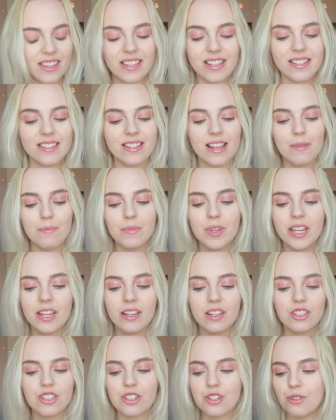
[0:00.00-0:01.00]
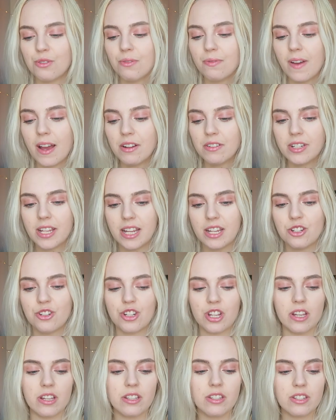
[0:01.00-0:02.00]
They sent me two
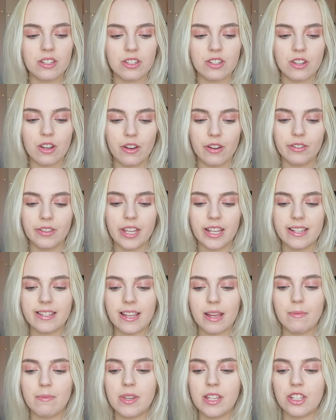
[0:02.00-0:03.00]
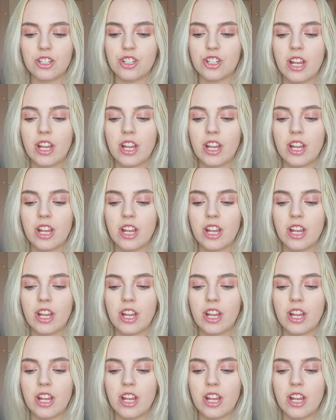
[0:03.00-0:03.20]
foundations. So, they sent me the